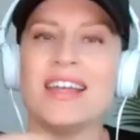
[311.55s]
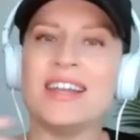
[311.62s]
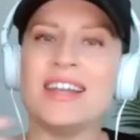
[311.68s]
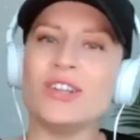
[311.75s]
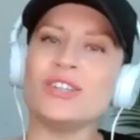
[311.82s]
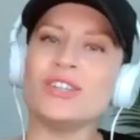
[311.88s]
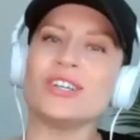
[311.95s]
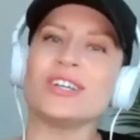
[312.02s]

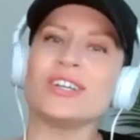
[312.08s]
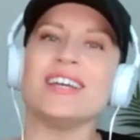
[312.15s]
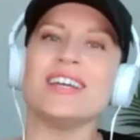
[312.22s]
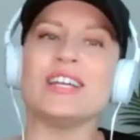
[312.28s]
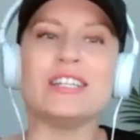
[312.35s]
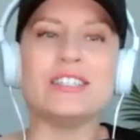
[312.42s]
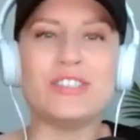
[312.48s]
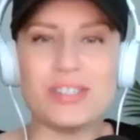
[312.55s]
Now, look,
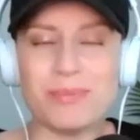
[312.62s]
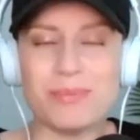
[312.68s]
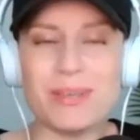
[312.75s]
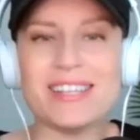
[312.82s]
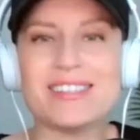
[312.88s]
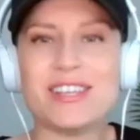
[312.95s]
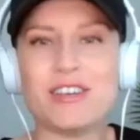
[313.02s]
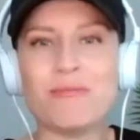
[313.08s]
just
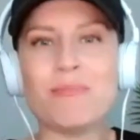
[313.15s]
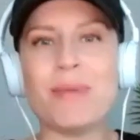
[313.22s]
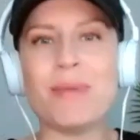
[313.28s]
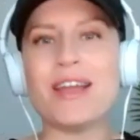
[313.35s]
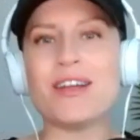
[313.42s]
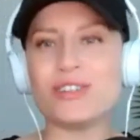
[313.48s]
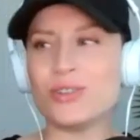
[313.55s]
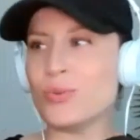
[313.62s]
because
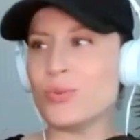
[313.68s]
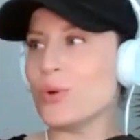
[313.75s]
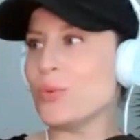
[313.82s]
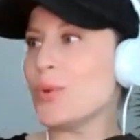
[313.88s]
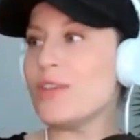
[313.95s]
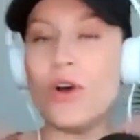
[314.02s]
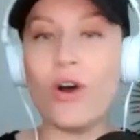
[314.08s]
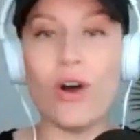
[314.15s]
compared to what
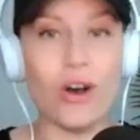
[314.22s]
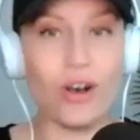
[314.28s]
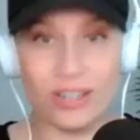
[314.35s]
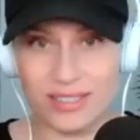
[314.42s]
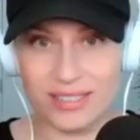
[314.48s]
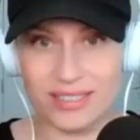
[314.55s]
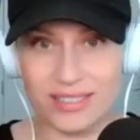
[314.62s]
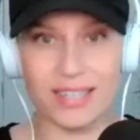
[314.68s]
we've all
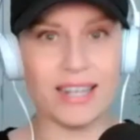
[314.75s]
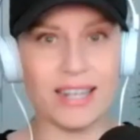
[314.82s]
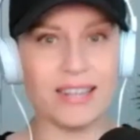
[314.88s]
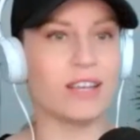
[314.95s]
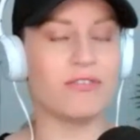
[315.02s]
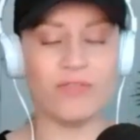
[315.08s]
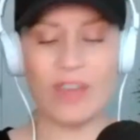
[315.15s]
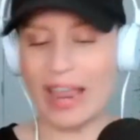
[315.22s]
said, like the
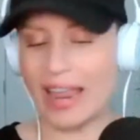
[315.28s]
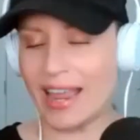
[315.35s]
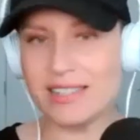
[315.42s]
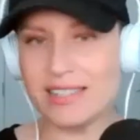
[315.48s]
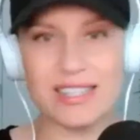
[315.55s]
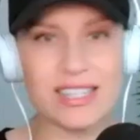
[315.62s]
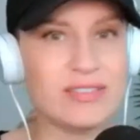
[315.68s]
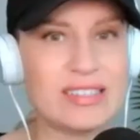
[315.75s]

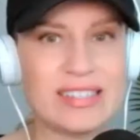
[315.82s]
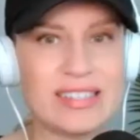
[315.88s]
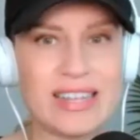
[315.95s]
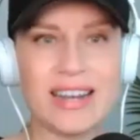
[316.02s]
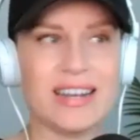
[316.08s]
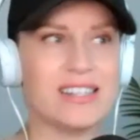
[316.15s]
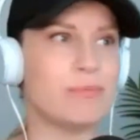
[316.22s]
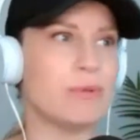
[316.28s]
fans have said
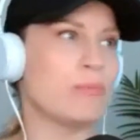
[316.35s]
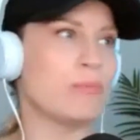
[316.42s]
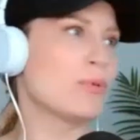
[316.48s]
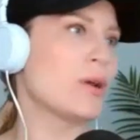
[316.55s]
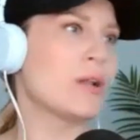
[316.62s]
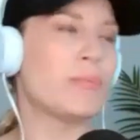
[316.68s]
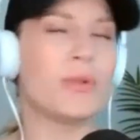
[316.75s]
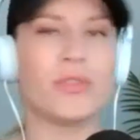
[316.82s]
it, it's been
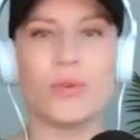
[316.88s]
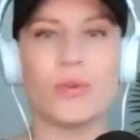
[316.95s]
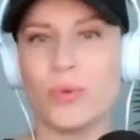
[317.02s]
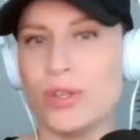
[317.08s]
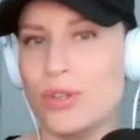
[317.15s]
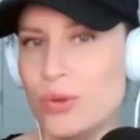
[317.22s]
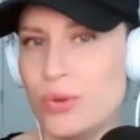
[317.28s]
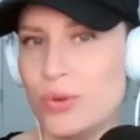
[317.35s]
brought up at the
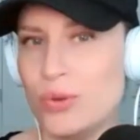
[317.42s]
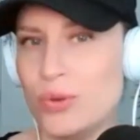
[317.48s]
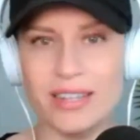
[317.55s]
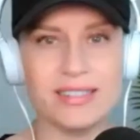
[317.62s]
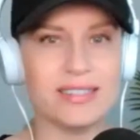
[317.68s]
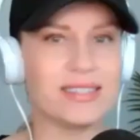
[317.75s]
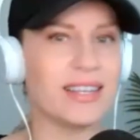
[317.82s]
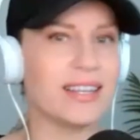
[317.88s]

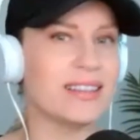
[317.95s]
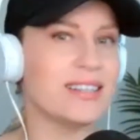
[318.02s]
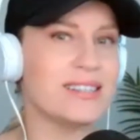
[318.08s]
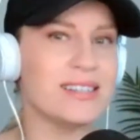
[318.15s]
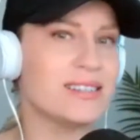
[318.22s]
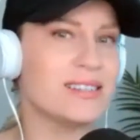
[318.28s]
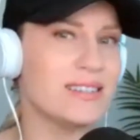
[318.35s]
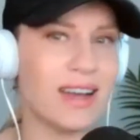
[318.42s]
reunions. Like this
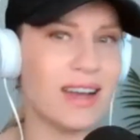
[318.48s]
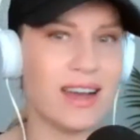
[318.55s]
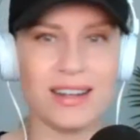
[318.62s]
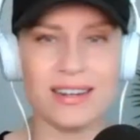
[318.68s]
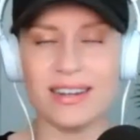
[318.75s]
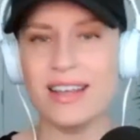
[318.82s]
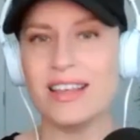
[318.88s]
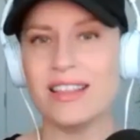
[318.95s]
is
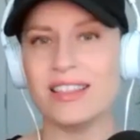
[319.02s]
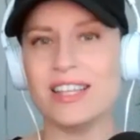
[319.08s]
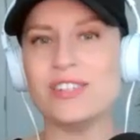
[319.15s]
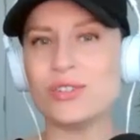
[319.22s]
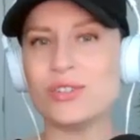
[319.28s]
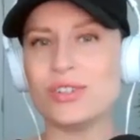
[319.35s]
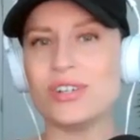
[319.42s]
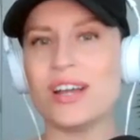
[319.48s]
not, these
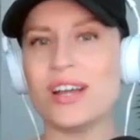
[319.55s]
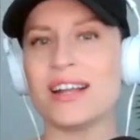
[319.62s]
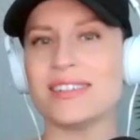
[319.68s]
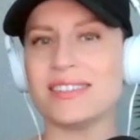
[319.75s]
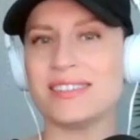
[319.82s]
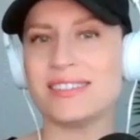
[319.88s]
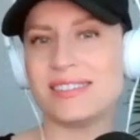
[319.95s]
are not